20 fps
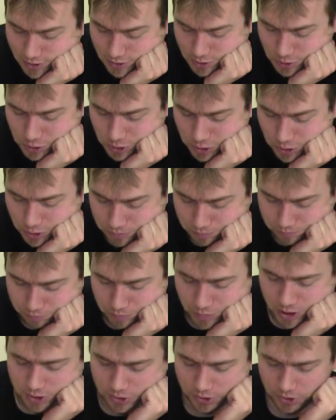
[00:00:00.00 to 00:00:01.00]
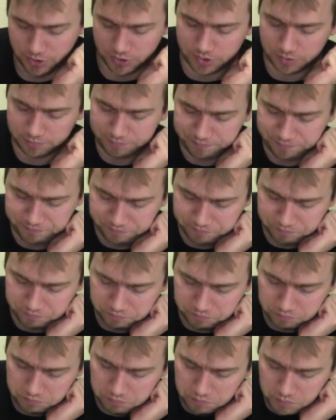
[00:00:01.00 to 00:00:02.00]
your miniatures.
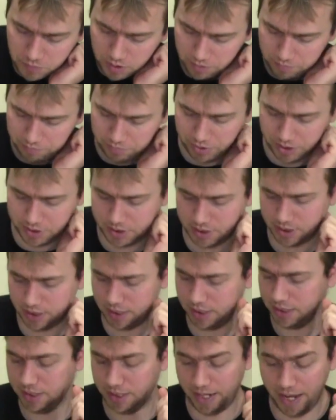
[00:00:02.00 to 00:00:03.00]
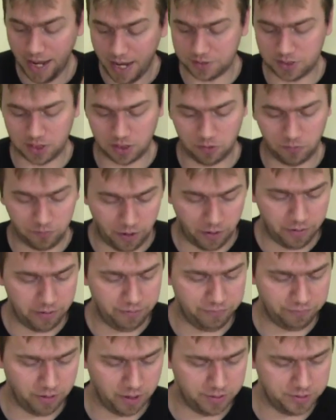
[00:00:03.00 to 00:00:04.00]
But yeah, it was
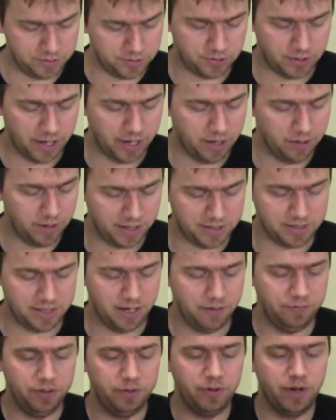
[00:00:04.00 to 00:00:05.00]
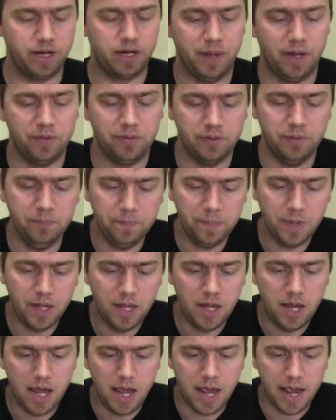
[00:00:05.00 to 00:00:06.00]
very fun to try out. I definitely recommend them.
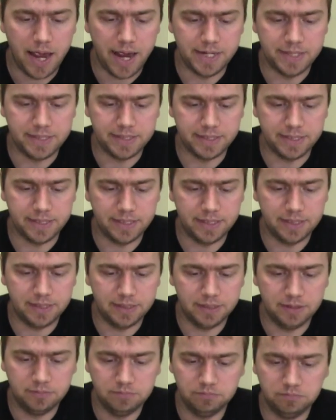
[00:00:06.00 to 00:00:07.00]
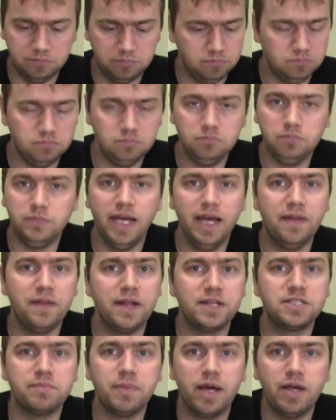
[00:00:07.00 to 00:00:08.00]
And yeah,
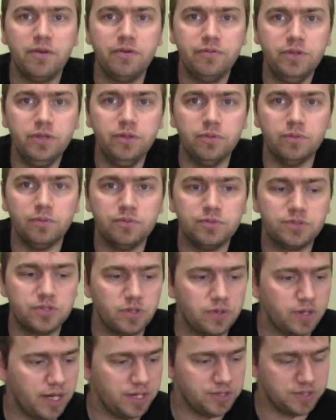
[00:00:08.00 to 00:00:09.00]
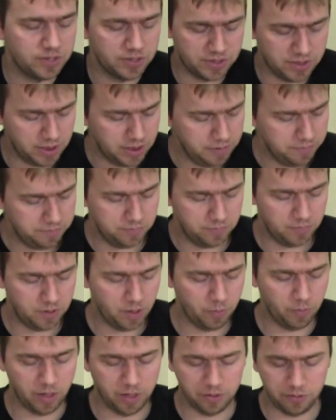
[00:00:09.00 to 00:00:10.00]
that's my review. So as you can see,
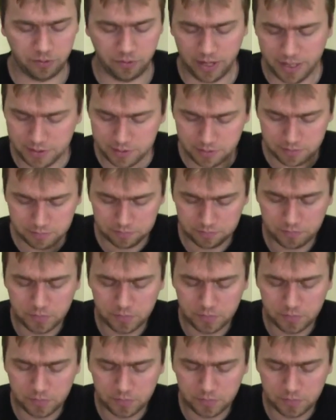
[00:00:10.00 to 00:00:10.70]
they went on great,